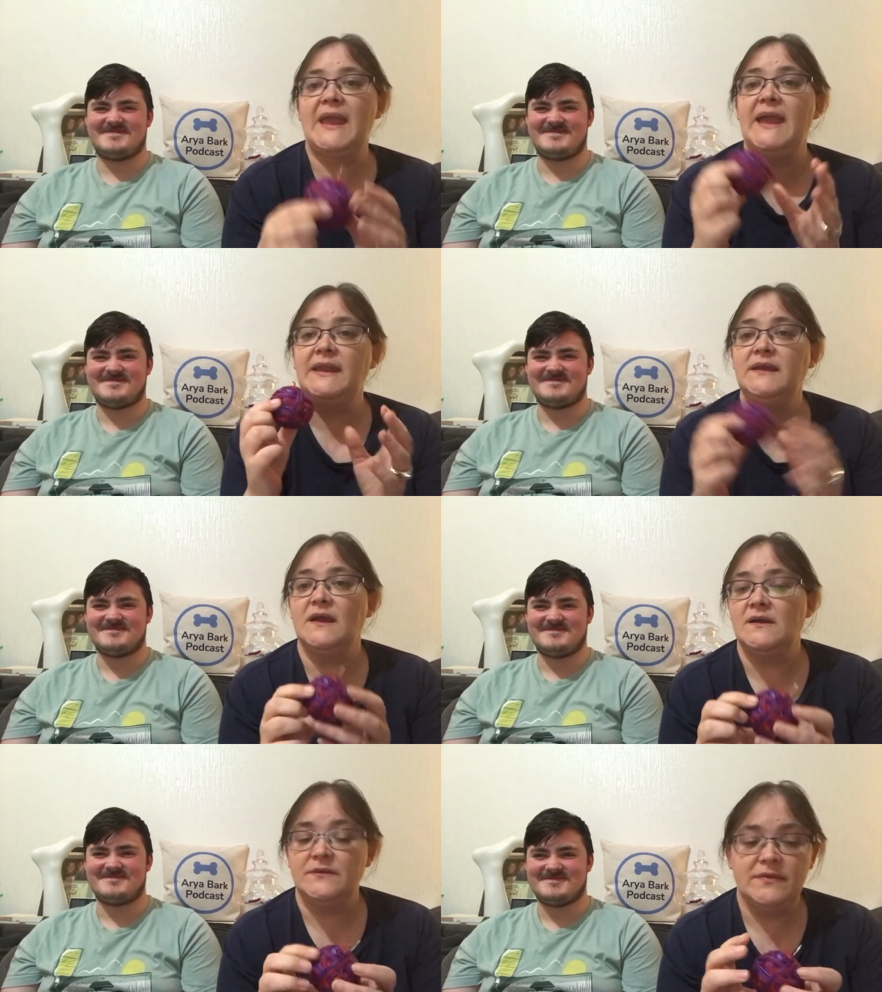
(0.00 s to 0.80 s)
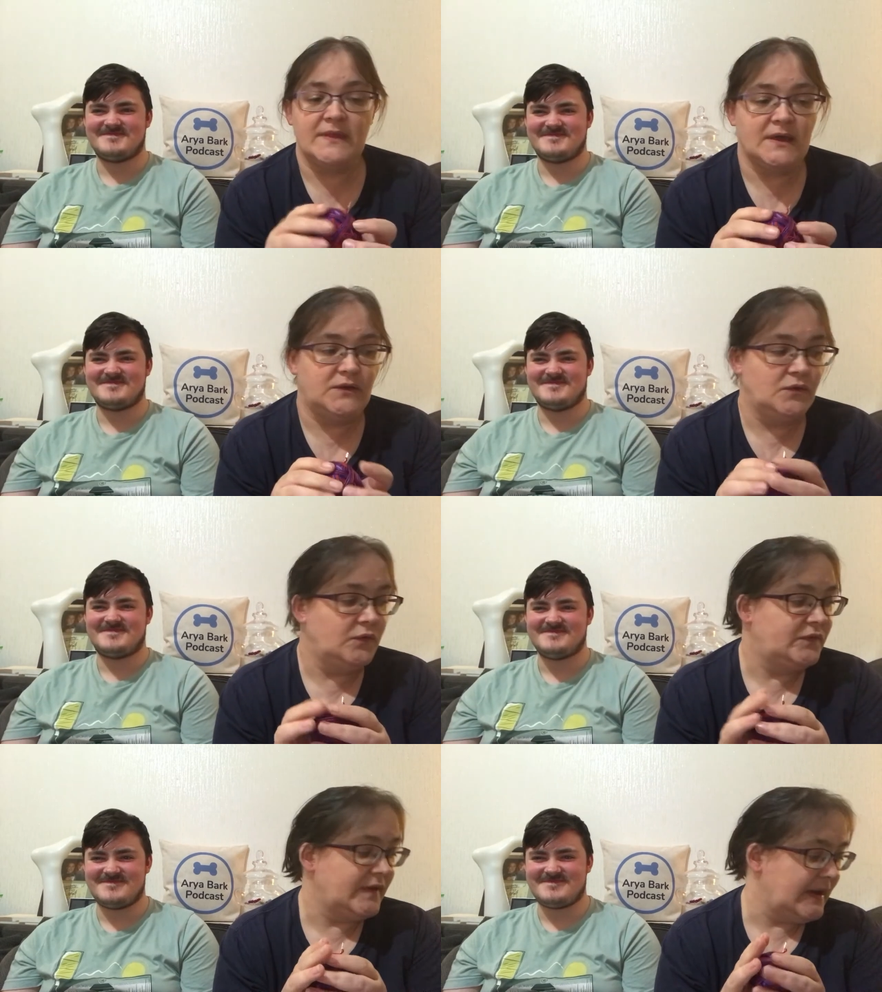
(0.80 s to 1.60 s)
Speaker 1: Any yarn that I
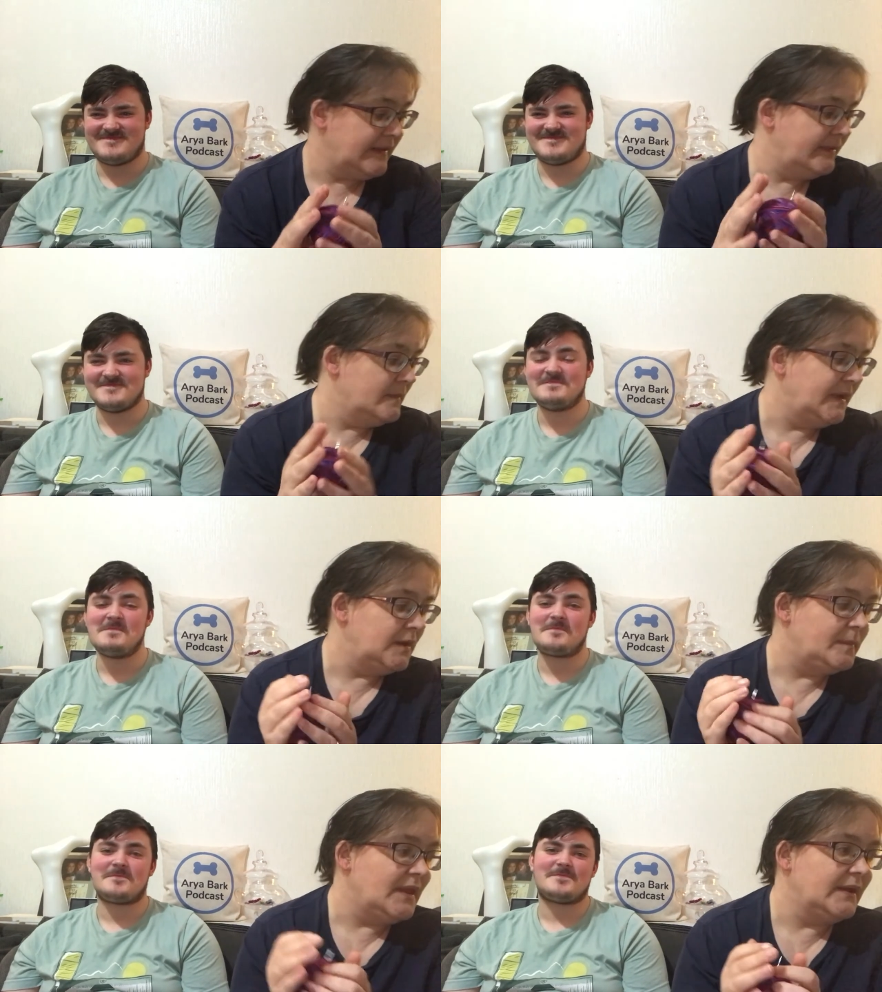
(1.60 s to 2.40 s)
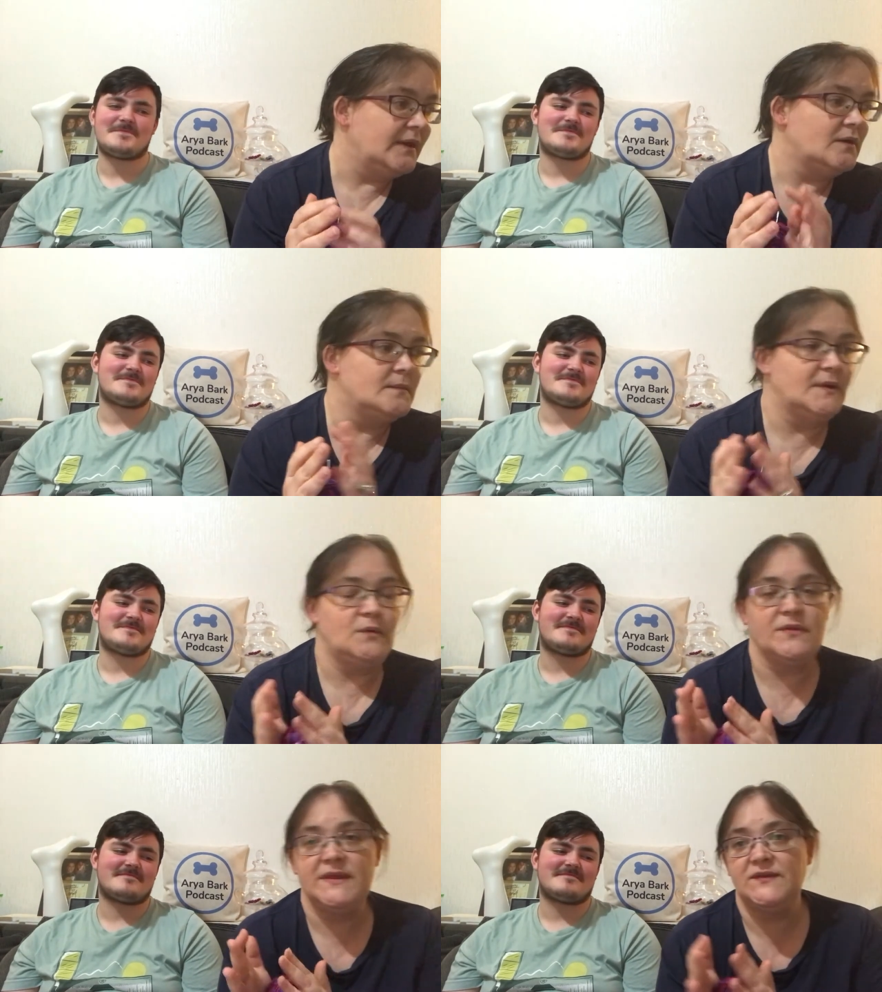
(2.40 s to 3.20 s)
use in the mitre blanket or my
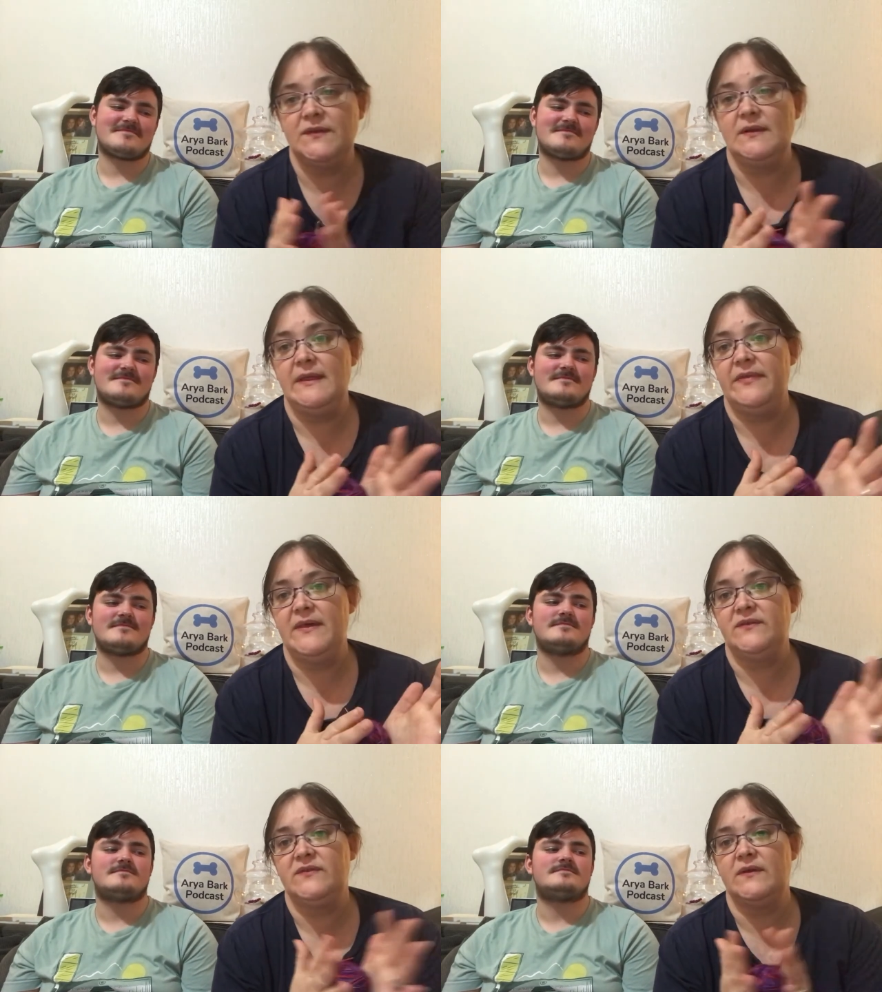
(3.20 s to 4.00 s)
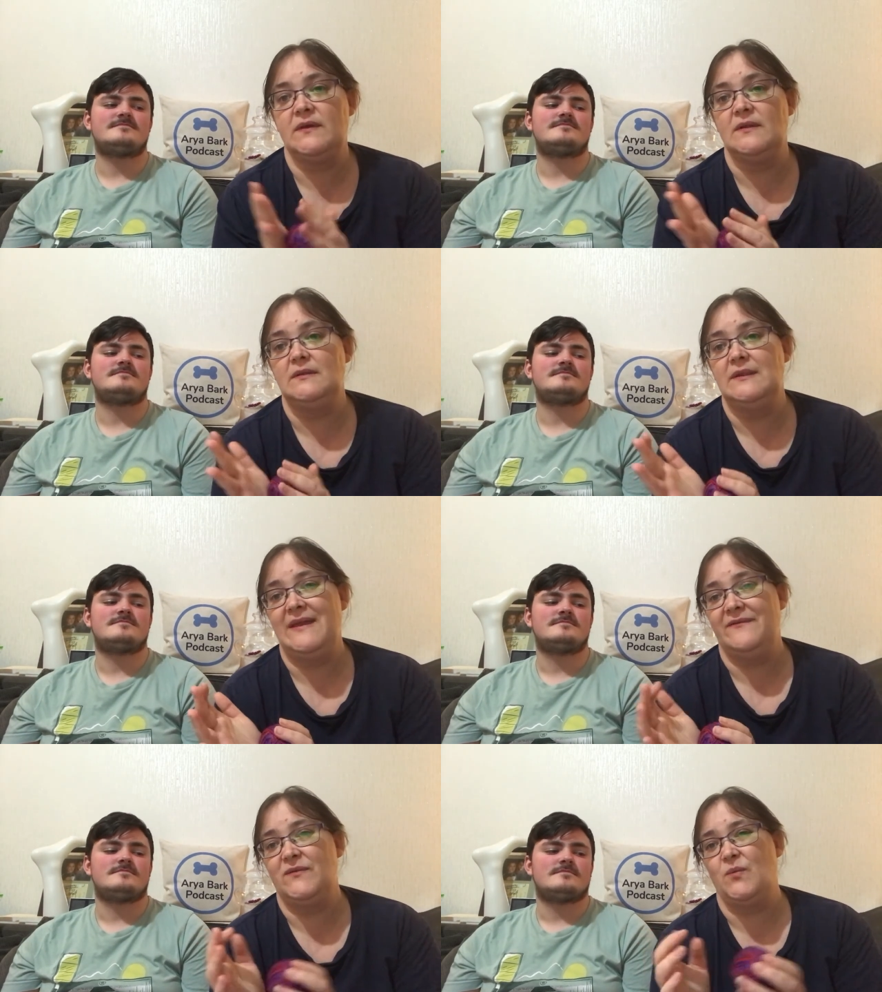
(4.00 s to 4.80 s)
northeasterly that's
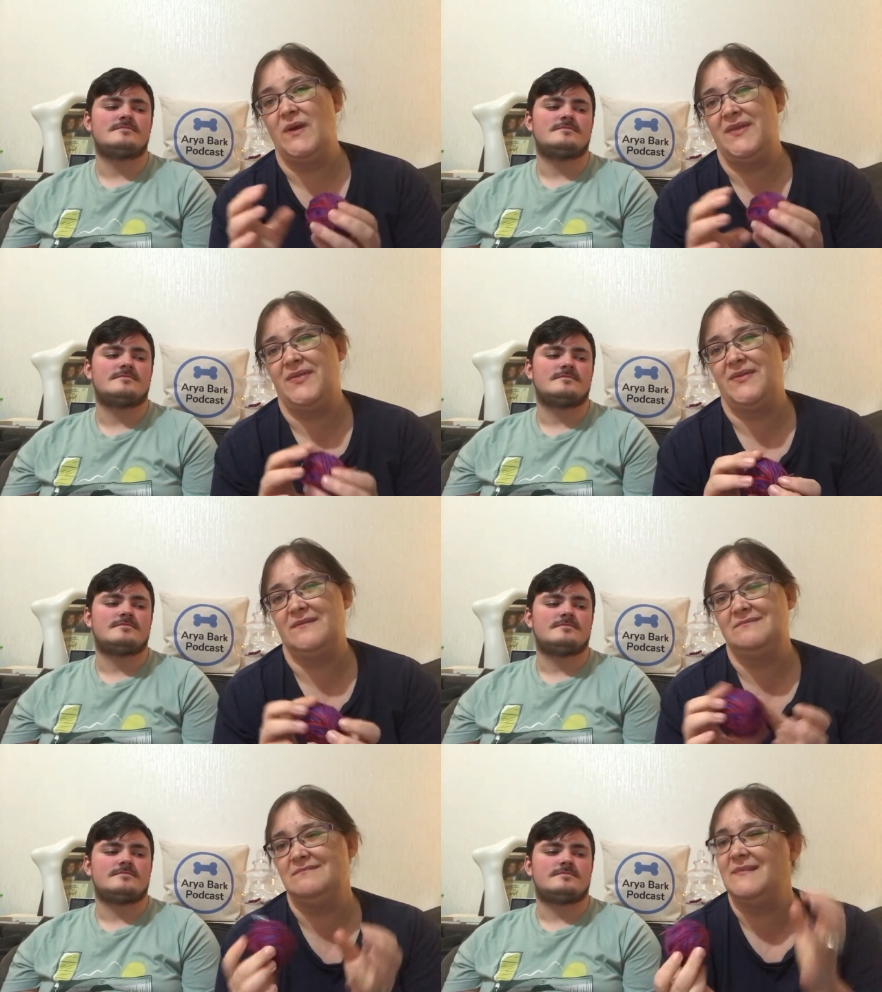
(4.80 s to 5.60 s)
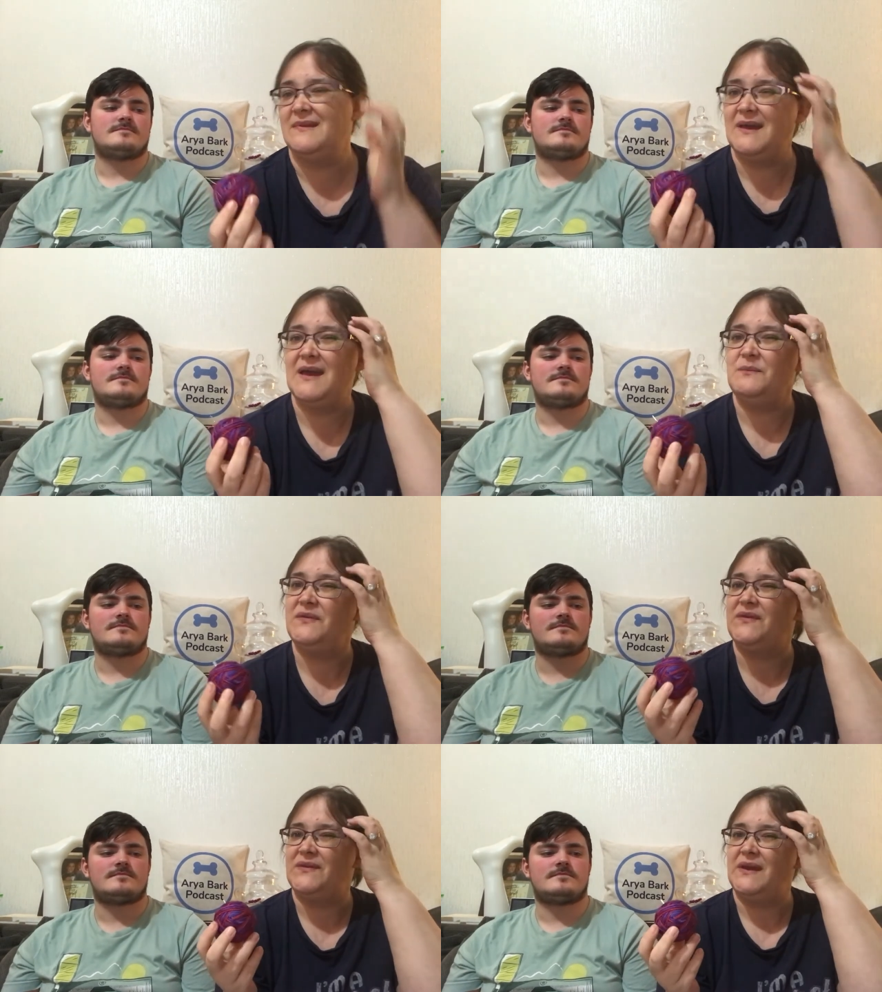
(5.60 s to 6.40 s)
left with, I
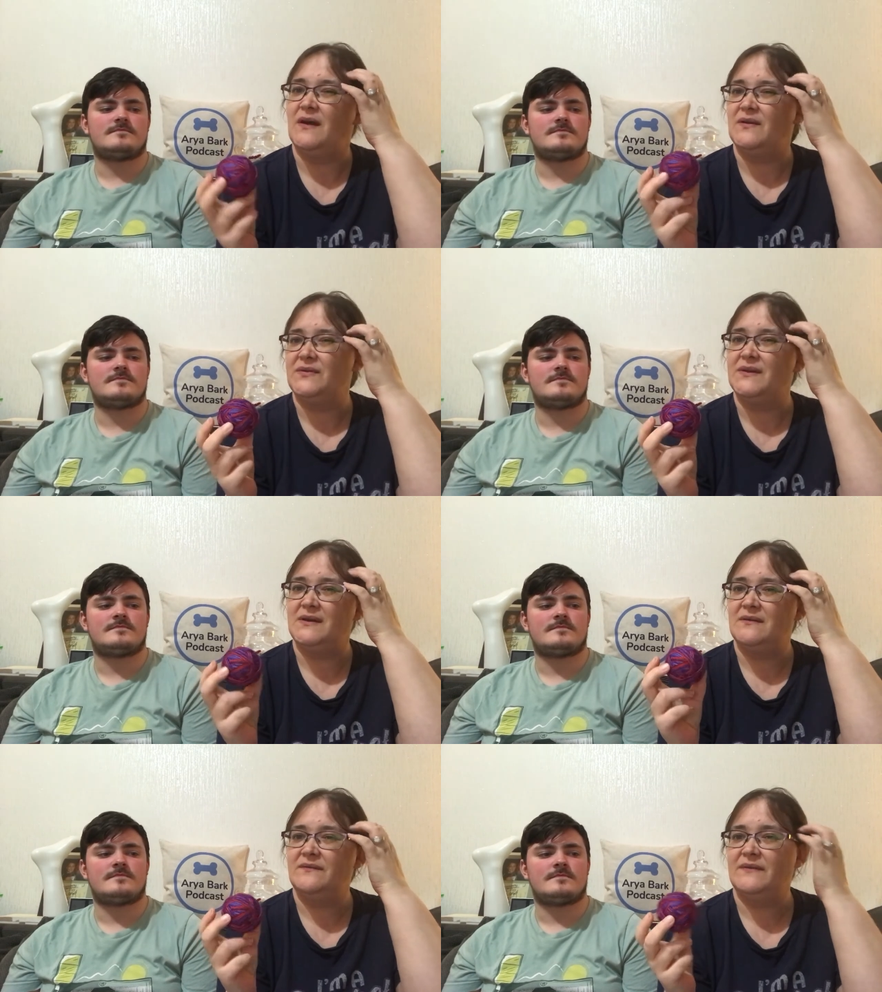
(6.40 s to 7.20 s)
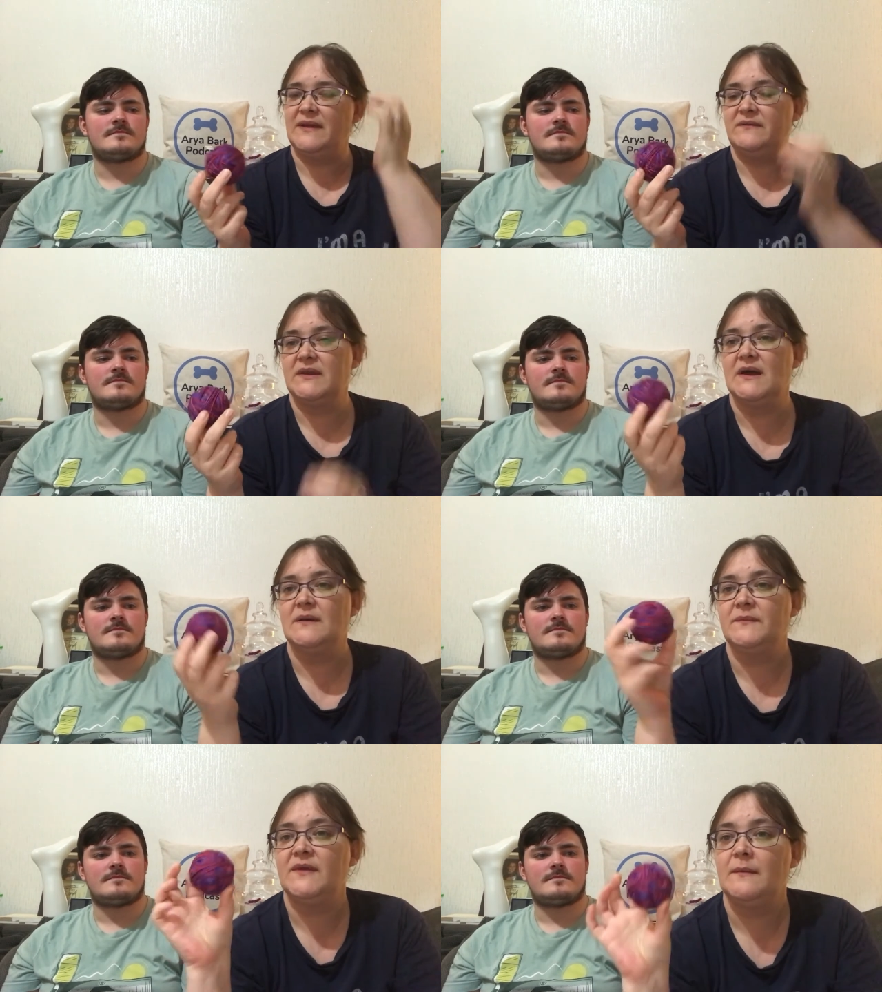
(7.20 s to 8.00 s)
would say under five
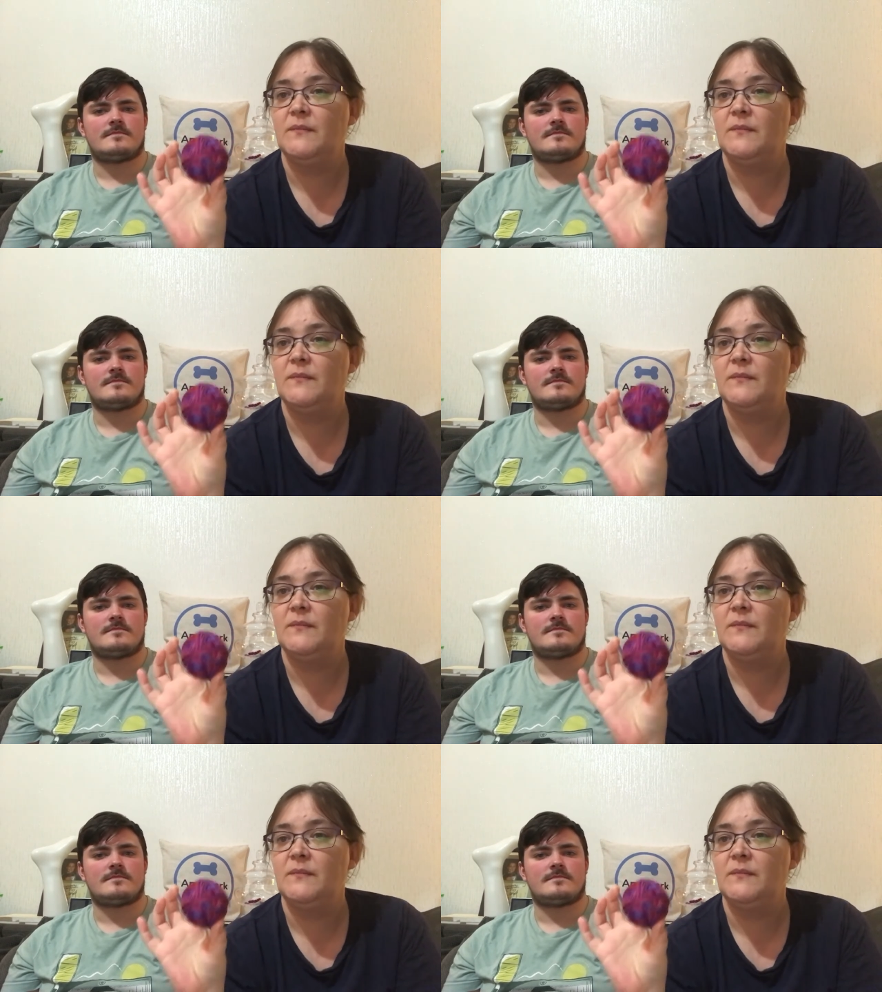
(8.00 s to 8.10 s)
grams, I'm